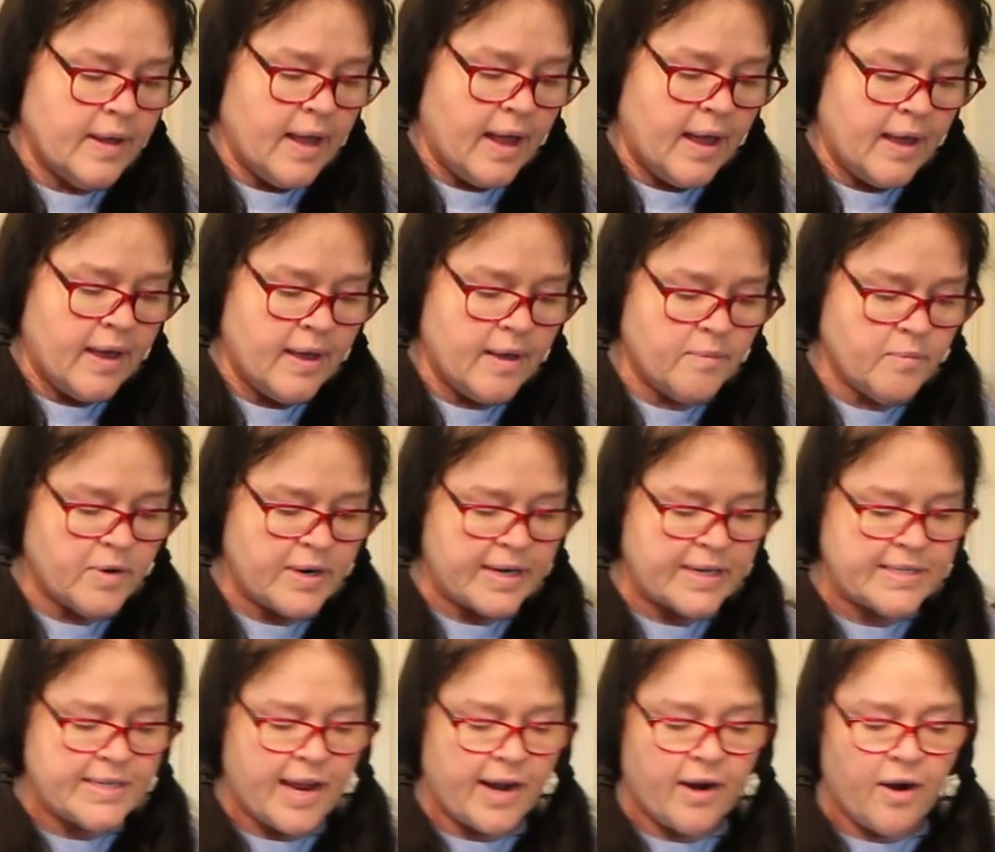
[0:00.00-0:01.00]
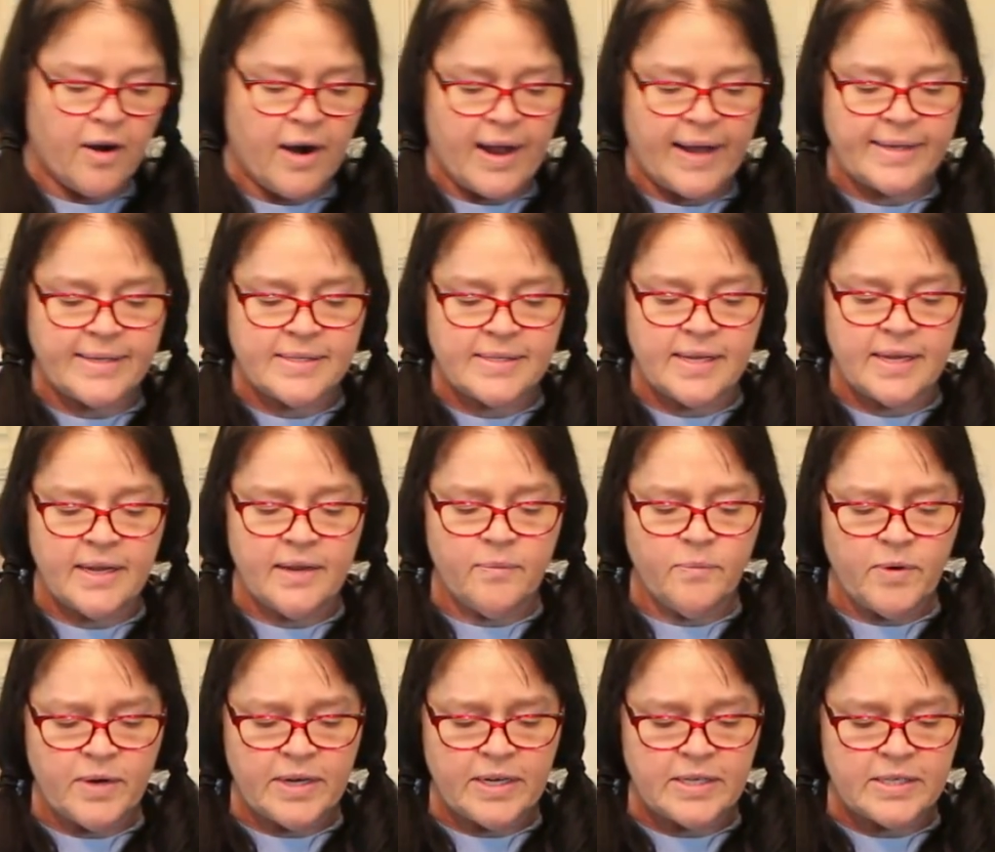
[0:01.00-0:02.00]
we're going to take our icing and
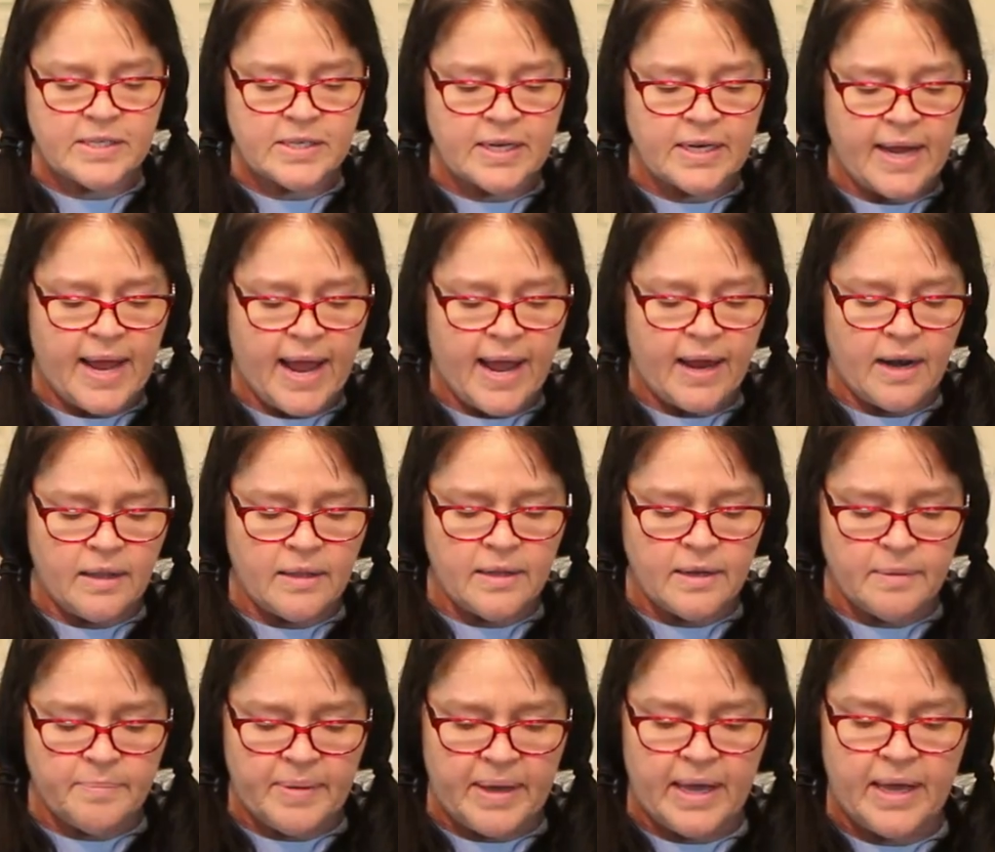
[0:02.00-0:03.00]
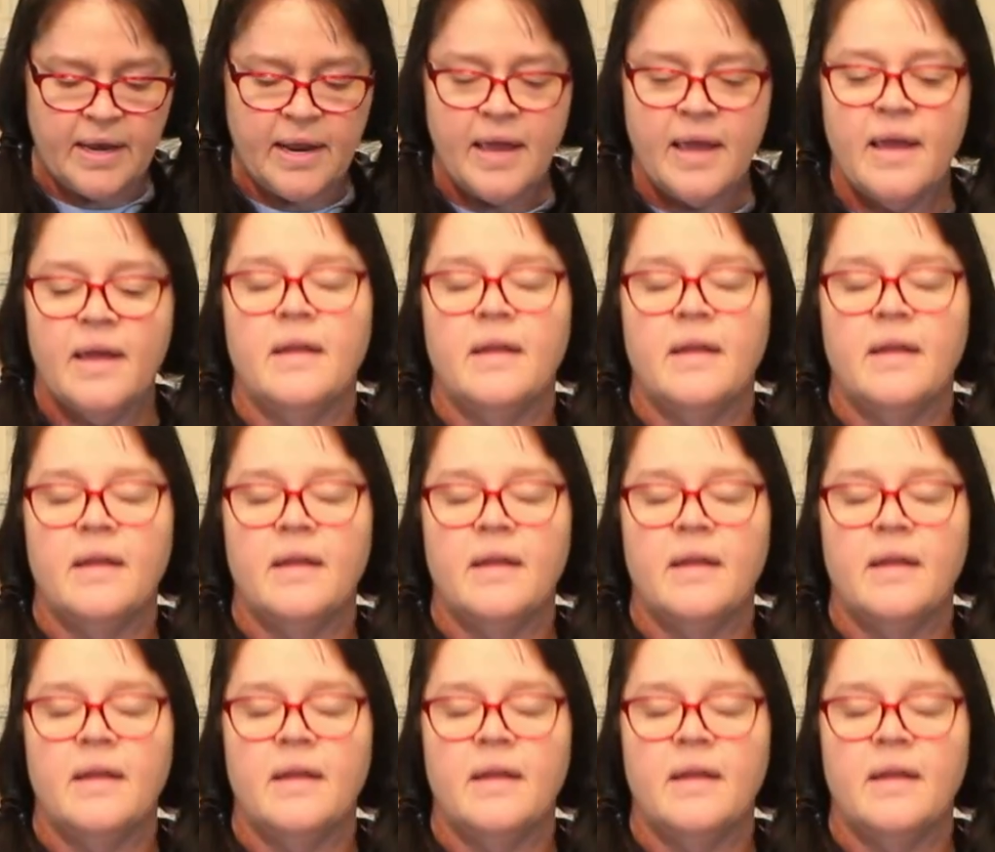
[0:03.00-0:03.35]
we're just going to add a little bit.